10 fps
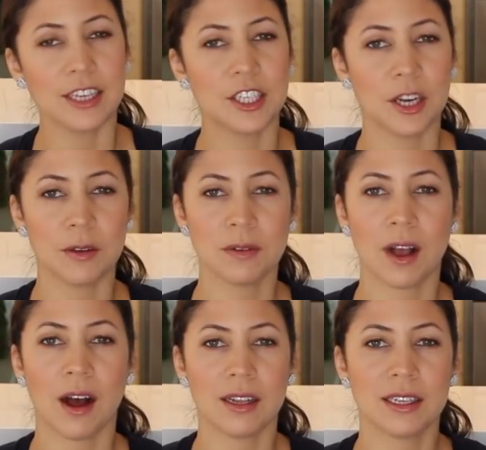and Joan
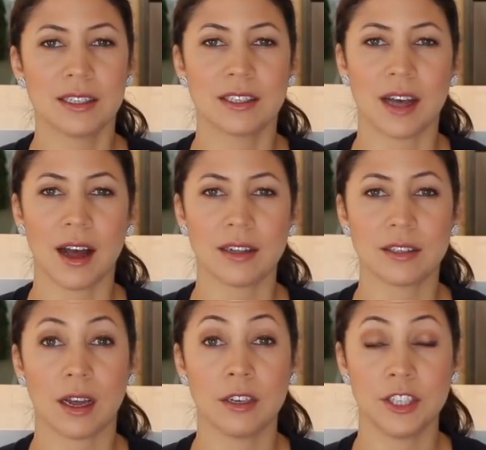Collins'
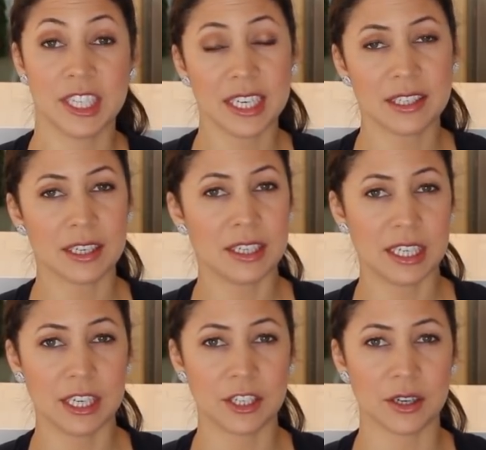Thoughts on Jeans and
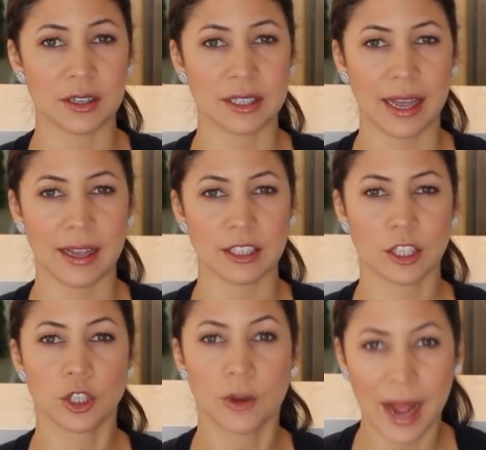T-Shirts
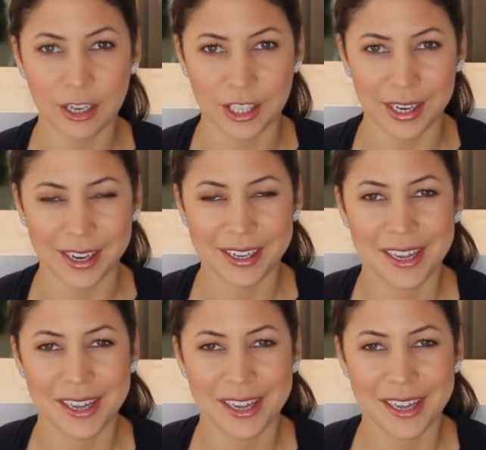as Tragic.